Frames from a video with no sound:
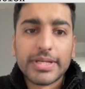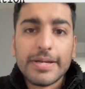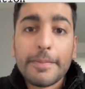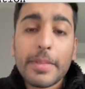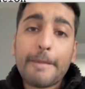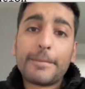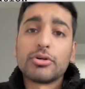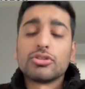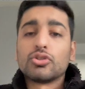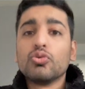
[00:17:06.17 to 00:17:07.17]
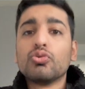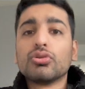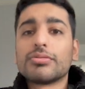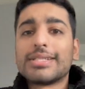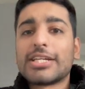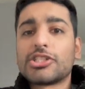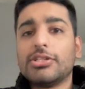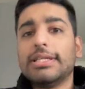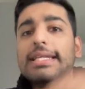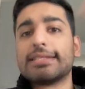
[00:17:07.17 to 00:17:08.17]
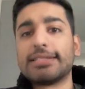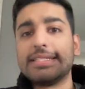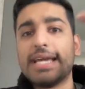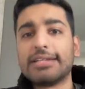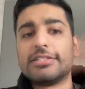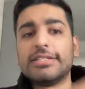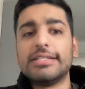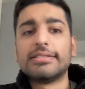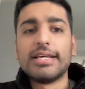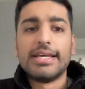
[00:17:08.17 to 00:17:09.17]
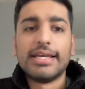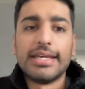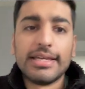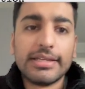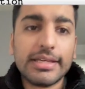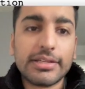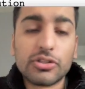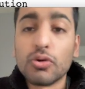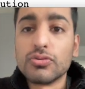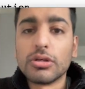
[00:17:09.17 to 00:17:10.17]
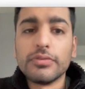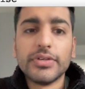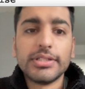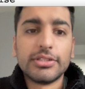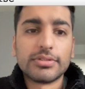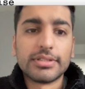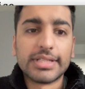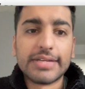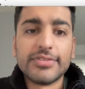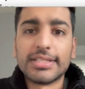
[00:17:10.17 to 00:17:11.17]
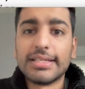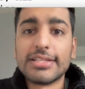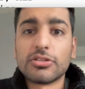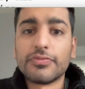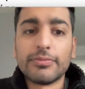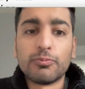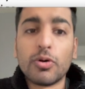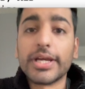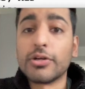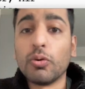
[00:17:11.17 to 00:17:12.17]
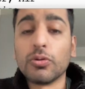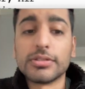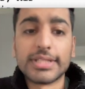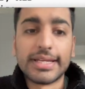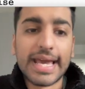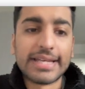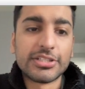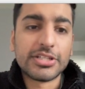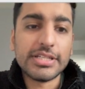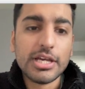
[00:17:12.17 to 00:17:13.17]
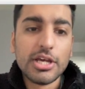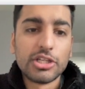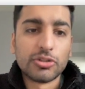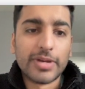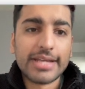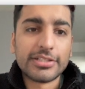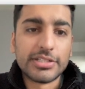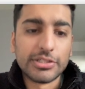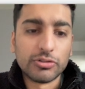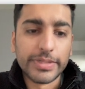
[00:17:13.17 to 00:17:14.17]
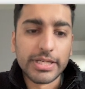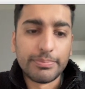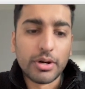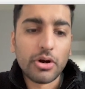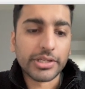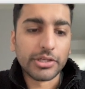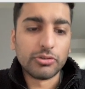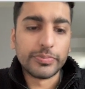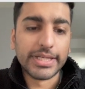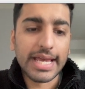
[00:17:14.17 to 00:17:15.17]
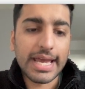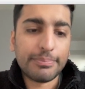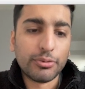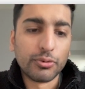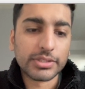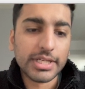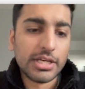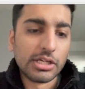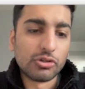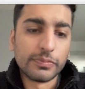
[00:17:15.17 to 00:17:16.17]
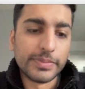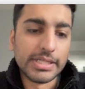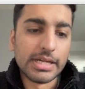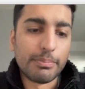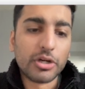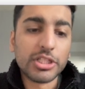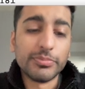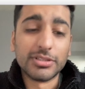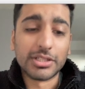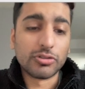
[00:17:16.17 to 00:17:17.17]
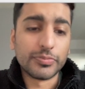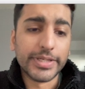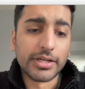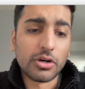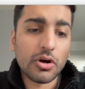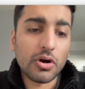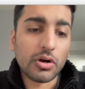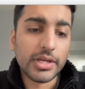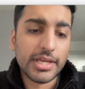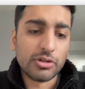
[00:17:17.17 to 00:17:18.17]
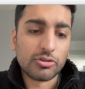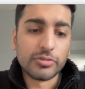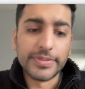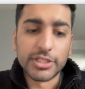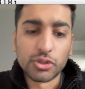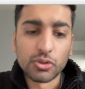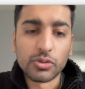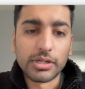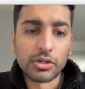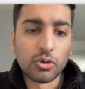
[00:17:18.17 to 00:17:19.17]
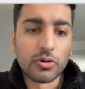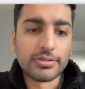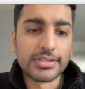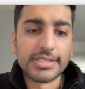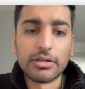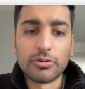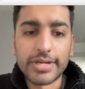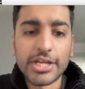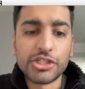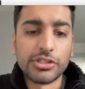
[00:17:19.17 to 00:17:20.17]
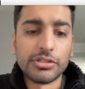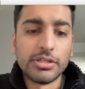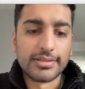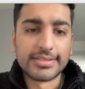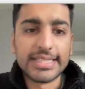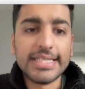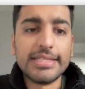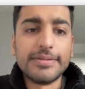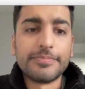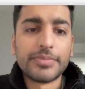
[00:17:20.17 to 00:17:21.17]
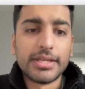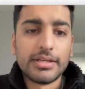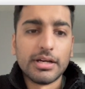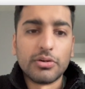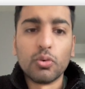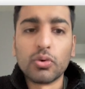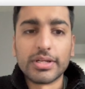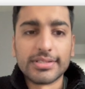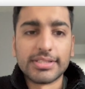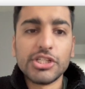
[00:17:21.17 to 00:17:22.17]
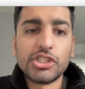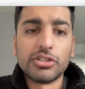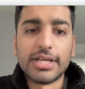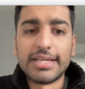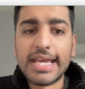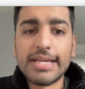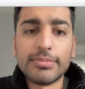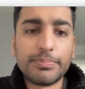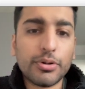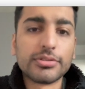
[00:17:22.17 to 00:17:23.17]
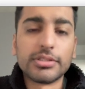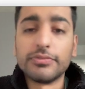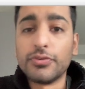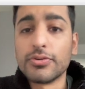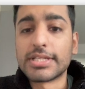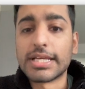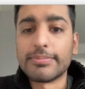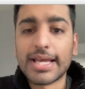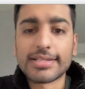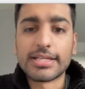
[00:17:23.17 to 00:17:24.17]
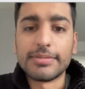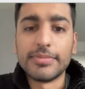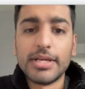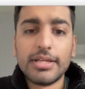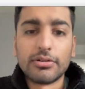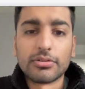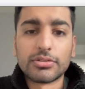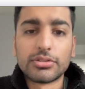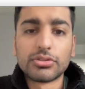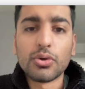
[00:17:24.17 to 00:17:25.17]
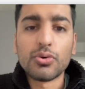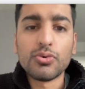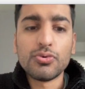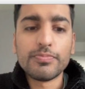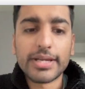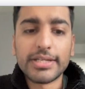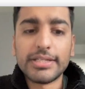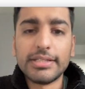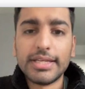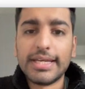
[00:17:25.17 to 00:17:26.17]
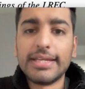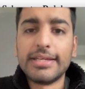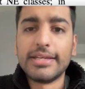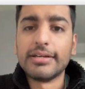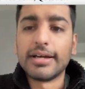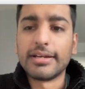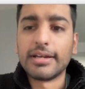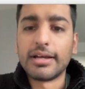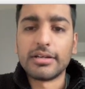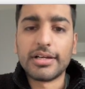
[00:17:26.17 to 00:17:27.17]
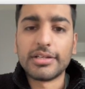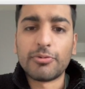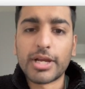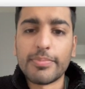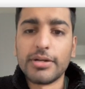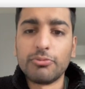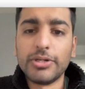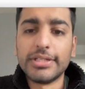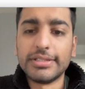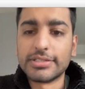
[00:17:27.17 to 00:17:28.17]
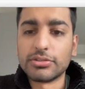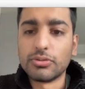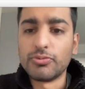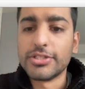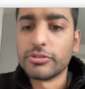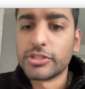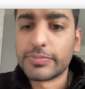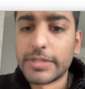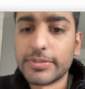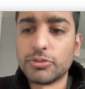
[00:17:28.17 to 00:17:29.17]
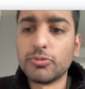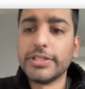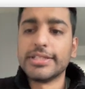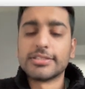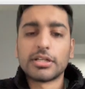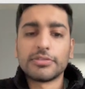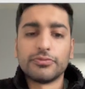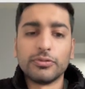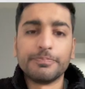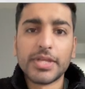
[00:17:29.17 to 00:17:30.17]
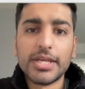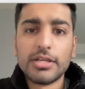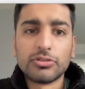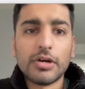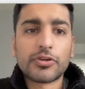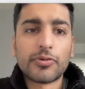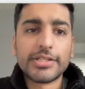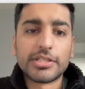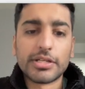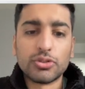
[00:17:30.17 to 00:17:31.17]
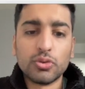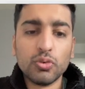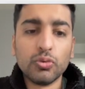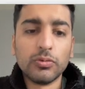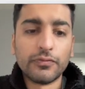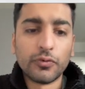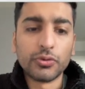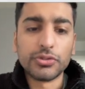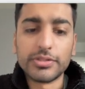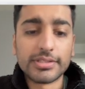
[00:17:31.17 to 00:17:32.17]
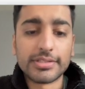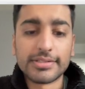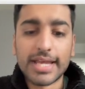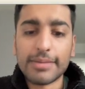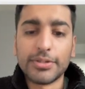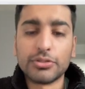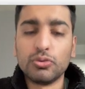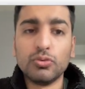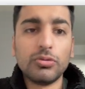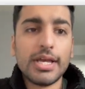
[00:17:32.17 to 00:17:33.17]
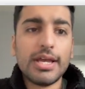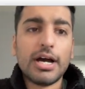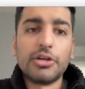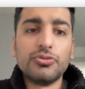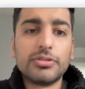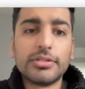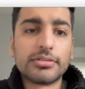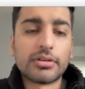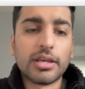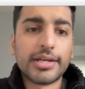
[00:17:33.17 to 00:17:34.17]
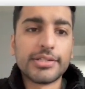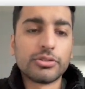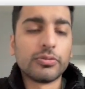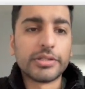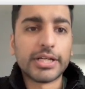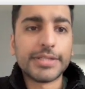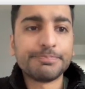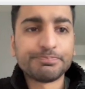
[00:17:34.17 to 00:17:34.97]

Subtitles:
here because Google doesn't actually list the entities. It goes over, it doesn't give us a list of what it calls an entity. So an entity could be a park, it could be an airport, it could be a monument, it could be a car, it could be a drug, a currency, a location, a sea, an organization, a name, a person, first name, last name. There are so many in here, and I'd highly recommend reading this research paper. It's really insightful. So I've created a tool for you. This is an epic tool. I use this on clients all the time,